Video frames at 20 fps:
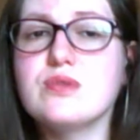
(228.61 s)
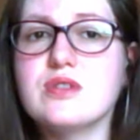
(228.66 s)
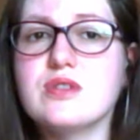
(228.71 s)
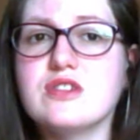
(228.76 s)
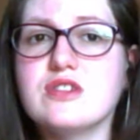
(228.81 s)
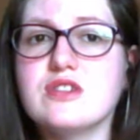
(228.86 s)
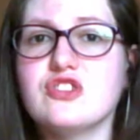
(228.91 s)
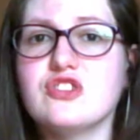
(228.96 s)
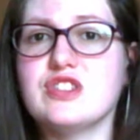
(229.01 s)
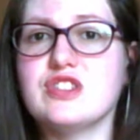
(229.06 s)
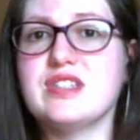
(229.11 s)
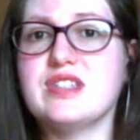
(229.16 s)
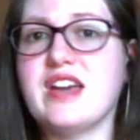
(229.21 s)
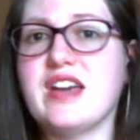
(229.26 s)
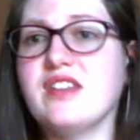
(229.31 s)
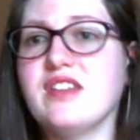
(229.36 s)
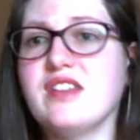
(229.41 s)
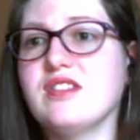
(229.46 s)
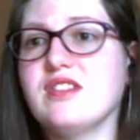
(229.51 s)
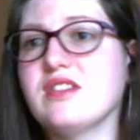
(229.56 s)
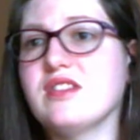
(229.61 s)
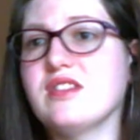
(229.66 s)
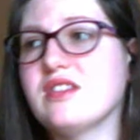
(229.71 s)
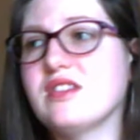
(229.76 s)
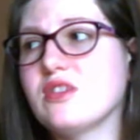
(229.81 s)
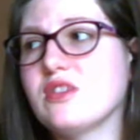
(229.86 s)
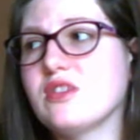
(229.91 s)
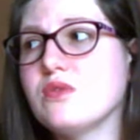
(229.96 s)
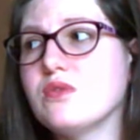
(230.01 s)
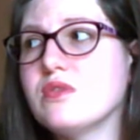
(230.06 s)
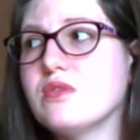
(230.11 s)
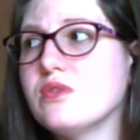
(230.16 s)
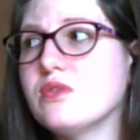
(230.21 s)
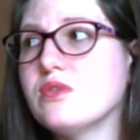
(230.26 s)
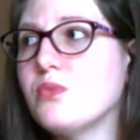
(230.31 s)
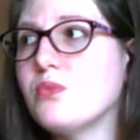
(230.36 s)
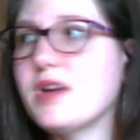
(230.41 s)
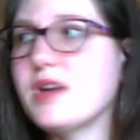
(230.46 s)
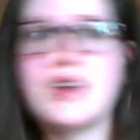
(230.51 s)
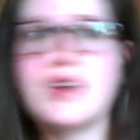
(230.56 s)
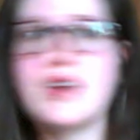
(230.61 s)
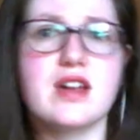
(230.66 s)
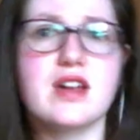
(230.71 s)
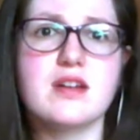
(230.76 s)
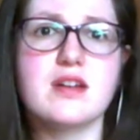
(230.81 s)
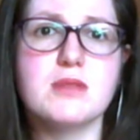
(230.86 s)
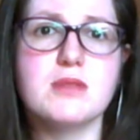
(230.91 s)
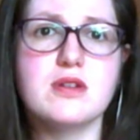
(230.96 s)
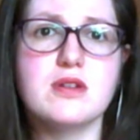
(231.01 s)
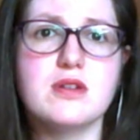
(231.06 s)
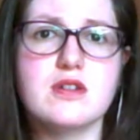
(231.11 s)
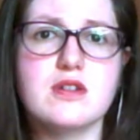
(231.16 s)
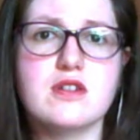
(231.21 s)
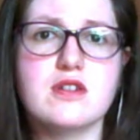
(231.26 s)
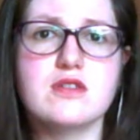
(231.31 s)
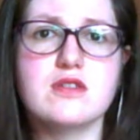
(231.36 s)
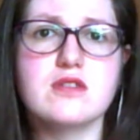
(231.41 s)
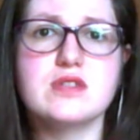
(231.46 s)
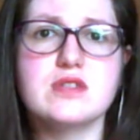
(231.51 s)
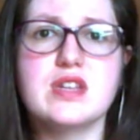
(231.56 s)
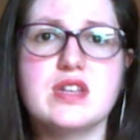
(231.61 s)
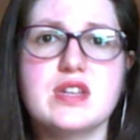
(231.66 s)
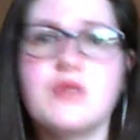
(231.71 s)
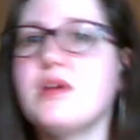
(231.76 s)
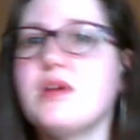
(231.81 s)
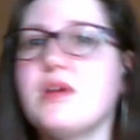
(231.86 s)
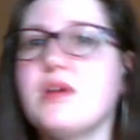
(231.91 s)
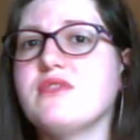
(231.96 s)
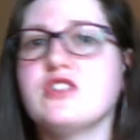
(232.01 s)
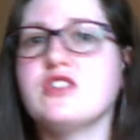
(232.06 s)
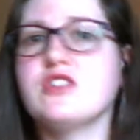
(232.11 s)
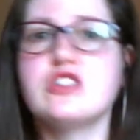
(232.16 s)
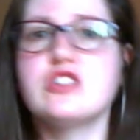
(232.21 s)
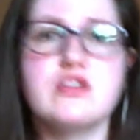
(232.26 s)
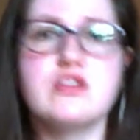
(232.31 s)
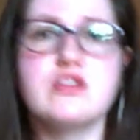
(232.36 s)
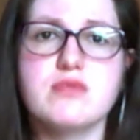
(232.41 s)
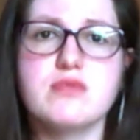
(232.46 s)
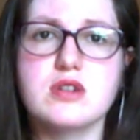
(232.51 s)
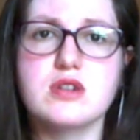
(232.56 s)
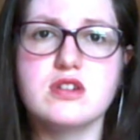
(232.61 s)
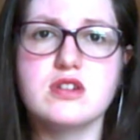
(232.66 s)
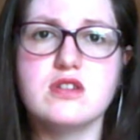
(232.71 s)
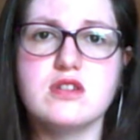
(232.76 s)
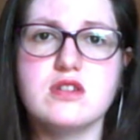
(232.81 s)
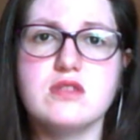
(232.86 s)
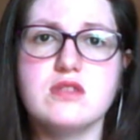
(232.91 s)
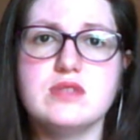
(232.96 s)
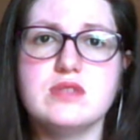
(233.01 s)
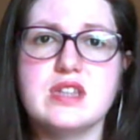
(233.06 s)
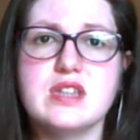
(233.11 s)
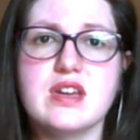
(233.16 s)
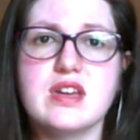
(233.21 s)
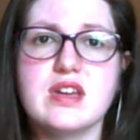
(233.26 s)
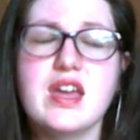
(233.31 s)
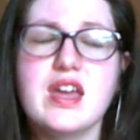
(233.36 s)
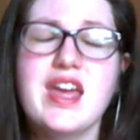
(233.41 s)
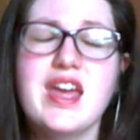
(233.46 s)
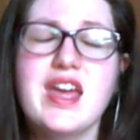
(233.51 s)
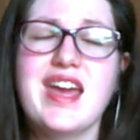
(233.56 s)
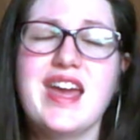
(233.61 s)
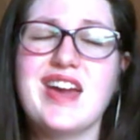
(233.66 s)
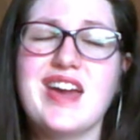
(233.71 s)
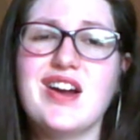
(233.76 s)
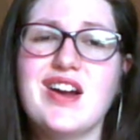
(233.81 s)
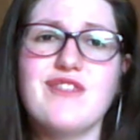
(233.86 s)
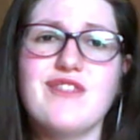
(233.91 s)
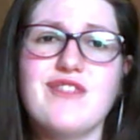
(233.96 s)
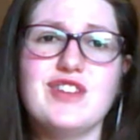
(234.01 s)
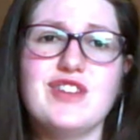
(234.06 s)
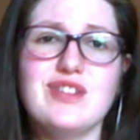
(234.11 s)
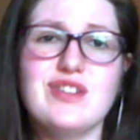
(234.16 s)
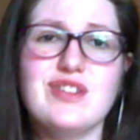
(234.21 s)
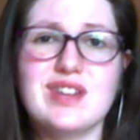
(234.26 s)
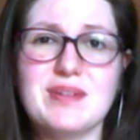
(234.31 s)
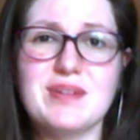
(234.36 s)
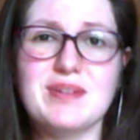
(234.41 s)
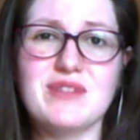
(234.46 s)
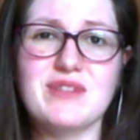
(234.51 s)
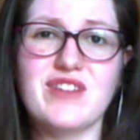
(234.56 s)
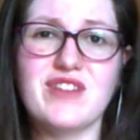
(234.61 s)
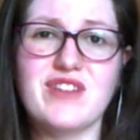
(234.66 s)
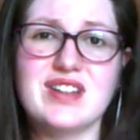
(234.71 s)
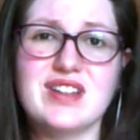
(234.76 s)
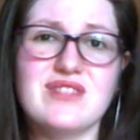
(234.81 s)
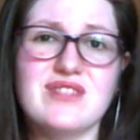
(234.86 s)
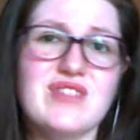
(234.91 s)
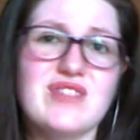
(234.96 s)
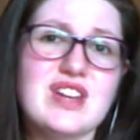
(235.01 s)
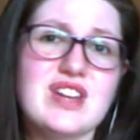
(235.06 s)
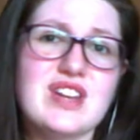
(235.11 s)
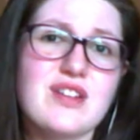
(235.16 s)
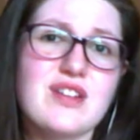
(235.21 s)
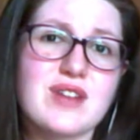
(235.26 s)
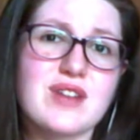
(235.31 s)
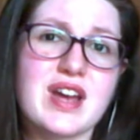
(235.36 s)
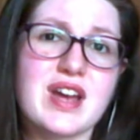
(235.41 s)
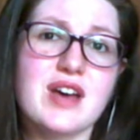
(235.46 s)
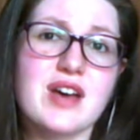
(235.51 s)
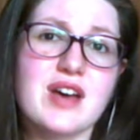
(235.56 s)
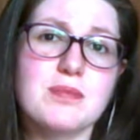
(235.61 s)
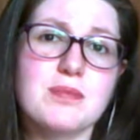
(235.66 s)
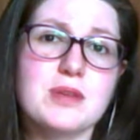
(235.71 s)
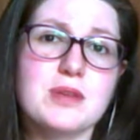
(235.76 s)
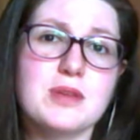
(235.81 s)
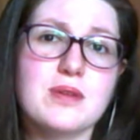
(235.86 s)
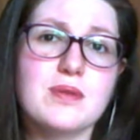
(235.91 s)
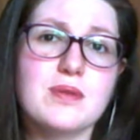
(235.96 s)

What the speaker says: Just tell Google what kind of computer you're using, what version of Word you're using, and often you can even find a video to help you.